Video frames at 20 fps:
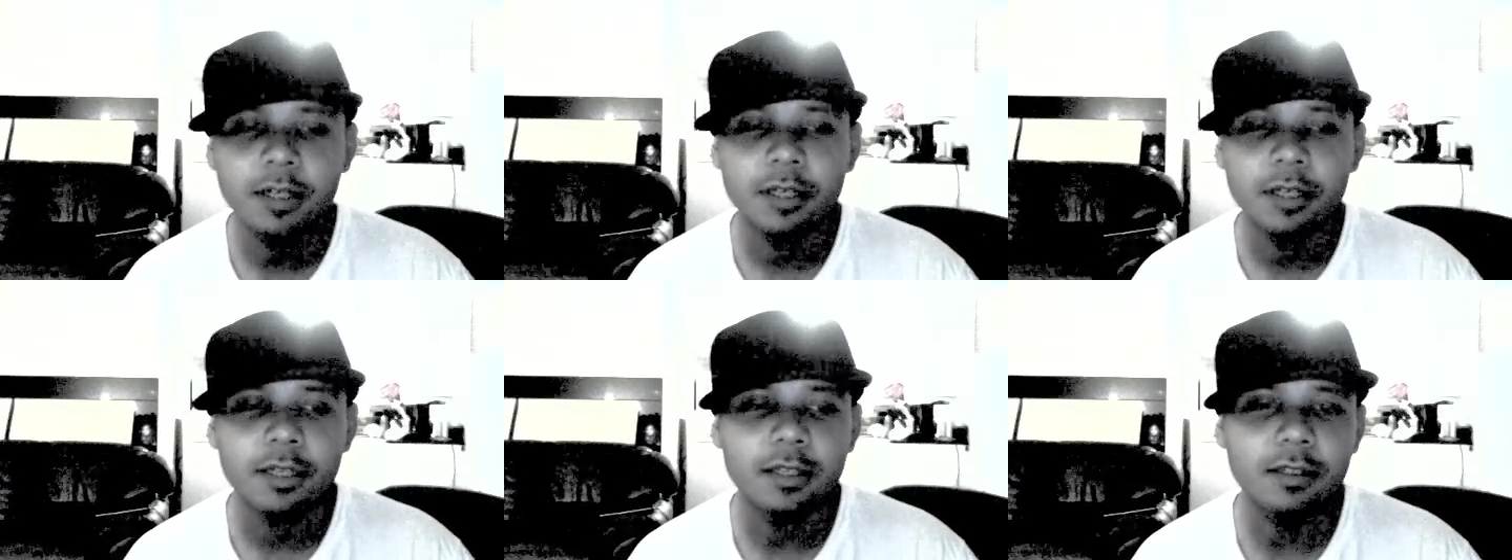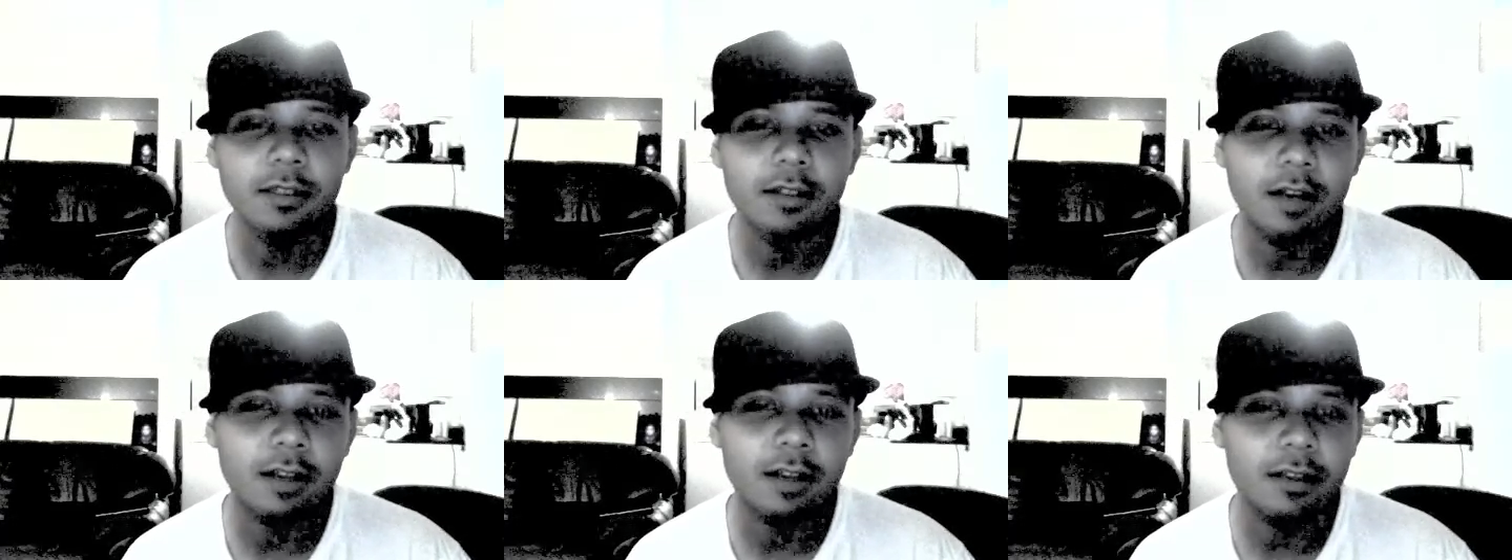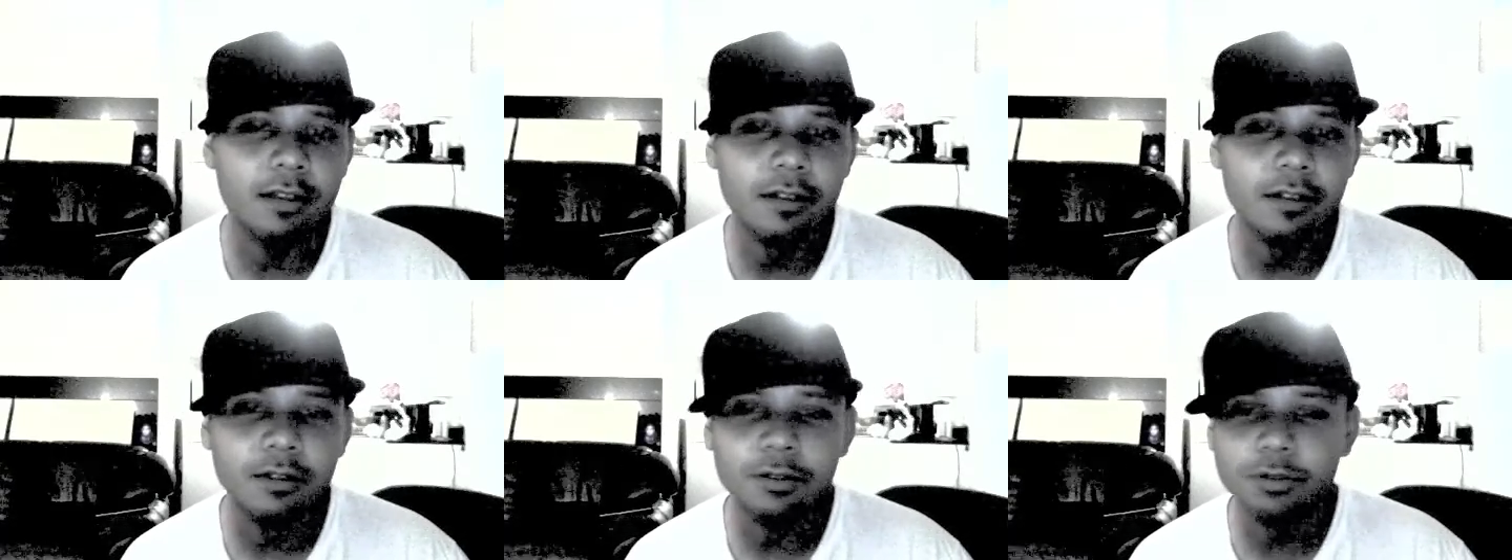His
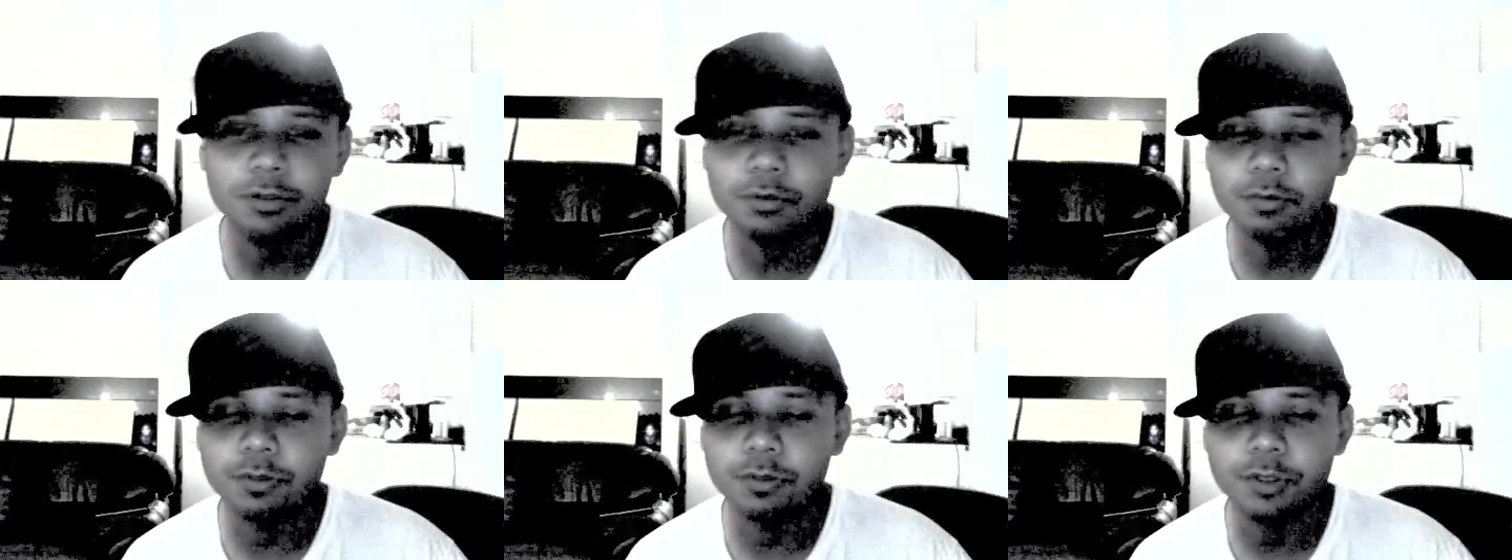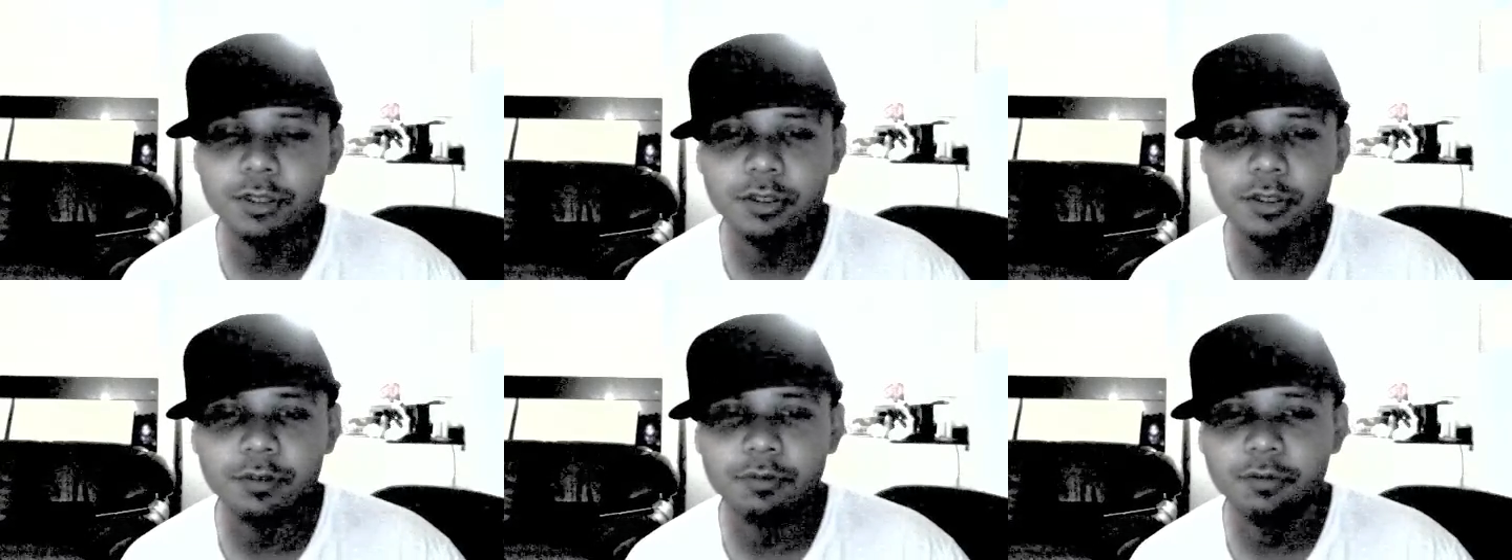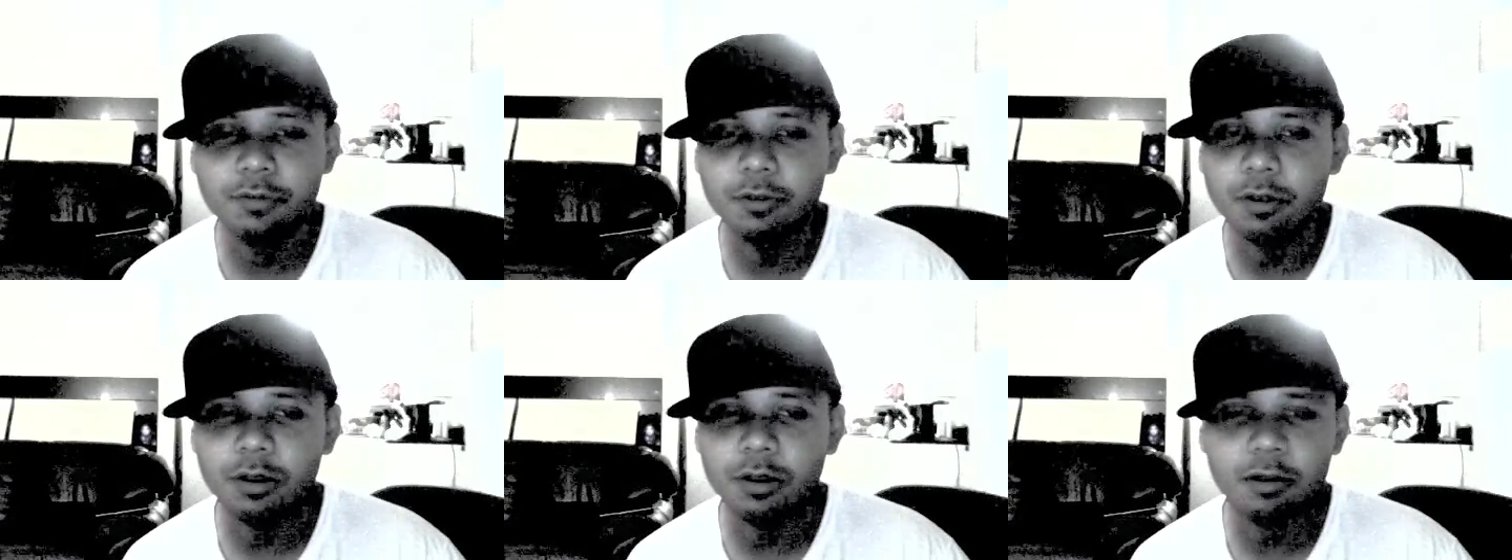ideals were just
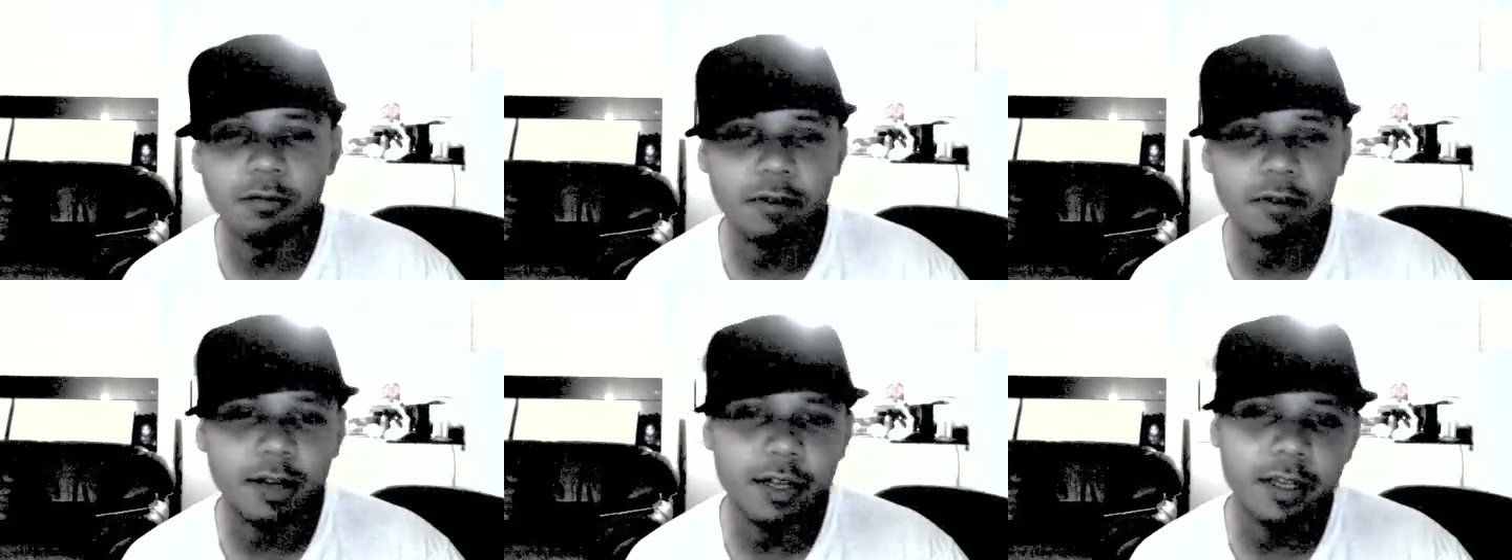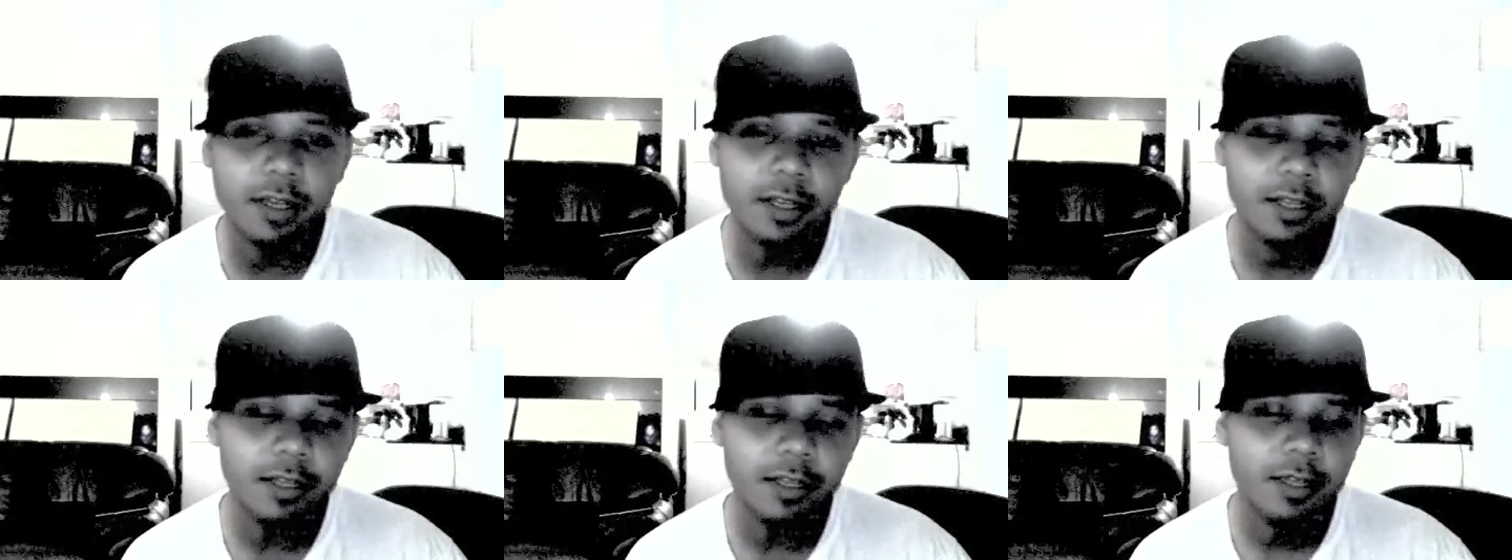far right.